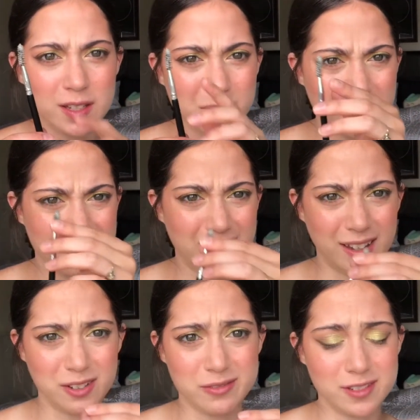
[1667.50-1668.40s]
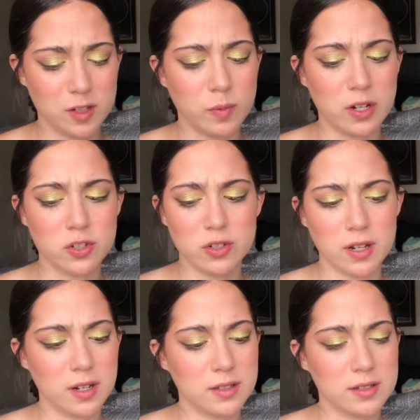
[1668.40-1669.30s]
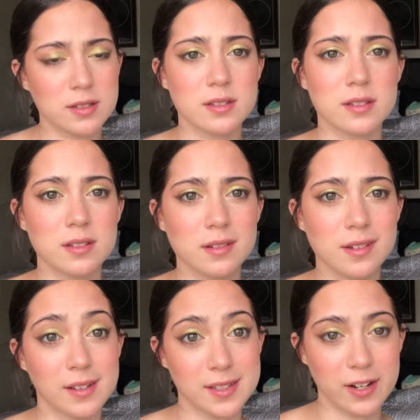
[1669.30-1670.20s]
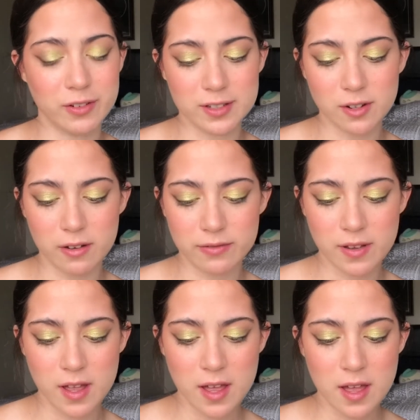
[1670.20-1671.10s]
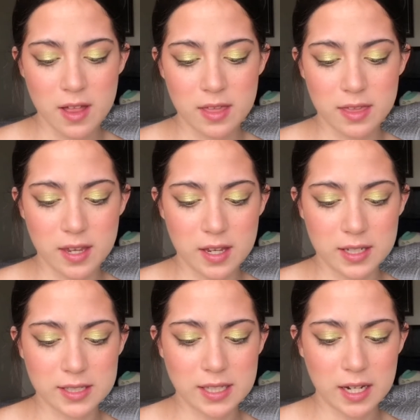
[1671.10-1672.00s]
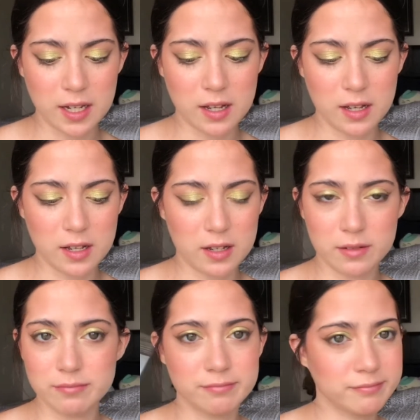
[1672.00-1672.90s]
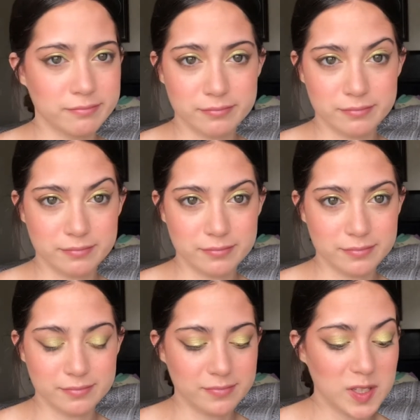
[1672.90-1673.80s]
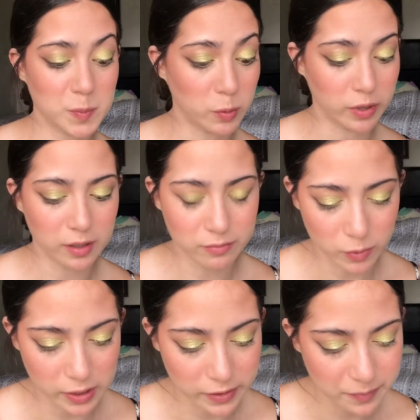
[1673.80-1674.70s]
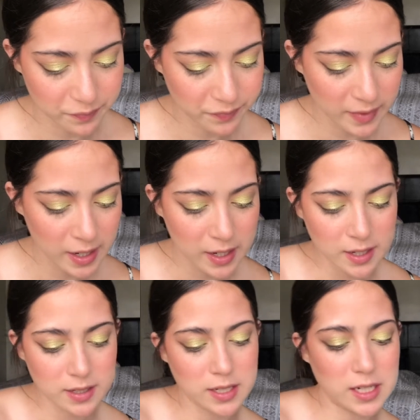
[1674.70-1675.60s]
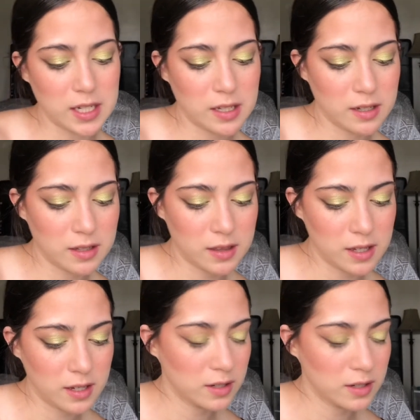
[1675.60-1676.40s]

one I use too much and it needs to get rinsed off. The Aesthetica spoolie, whatever. Taking the